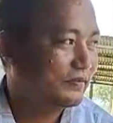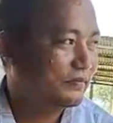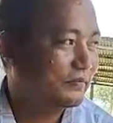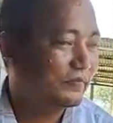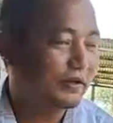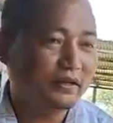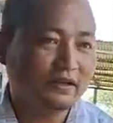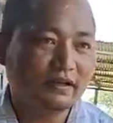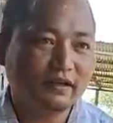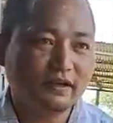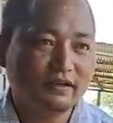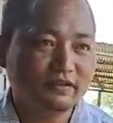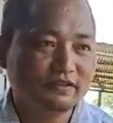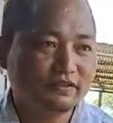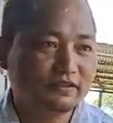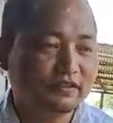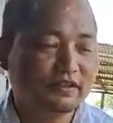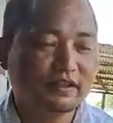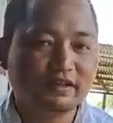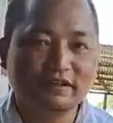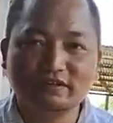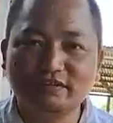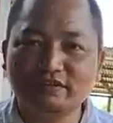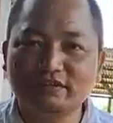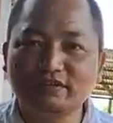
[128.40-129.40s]
my lunch
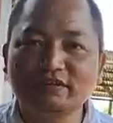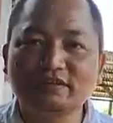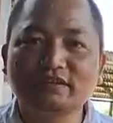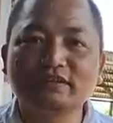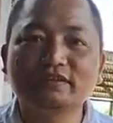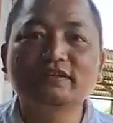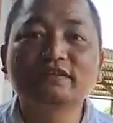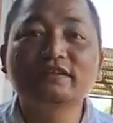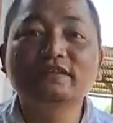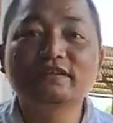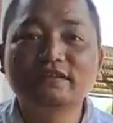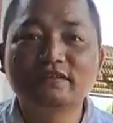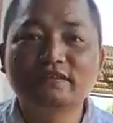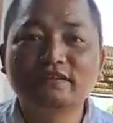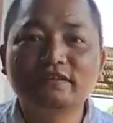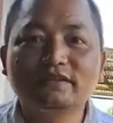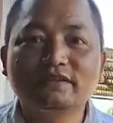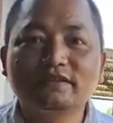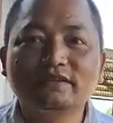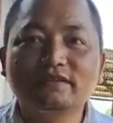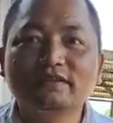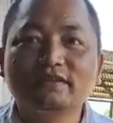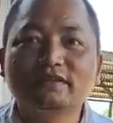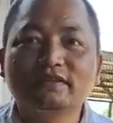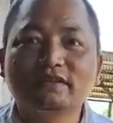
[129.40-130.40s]

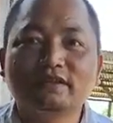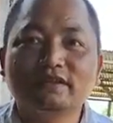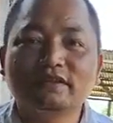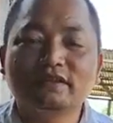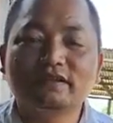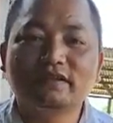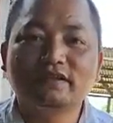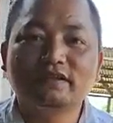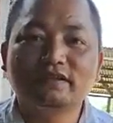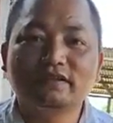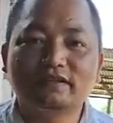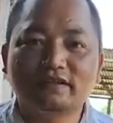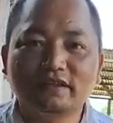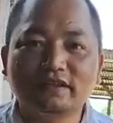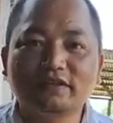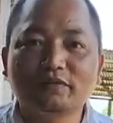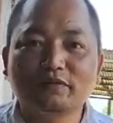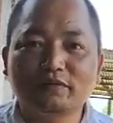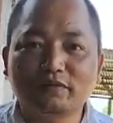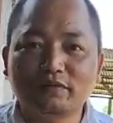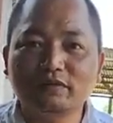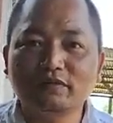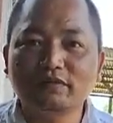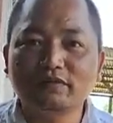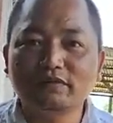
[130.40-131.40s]
at 10
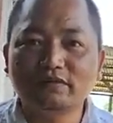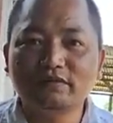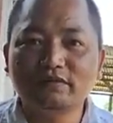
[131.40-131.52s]
o'clock.